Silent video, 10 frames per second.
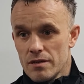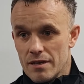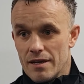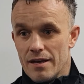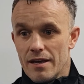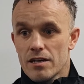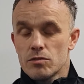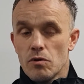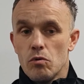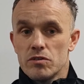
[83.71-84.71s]

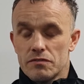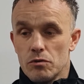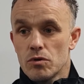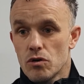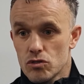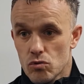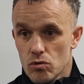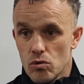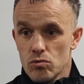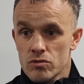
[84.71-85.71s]
because we always feel we're going to
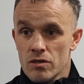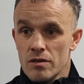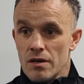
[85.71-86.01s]
score goals.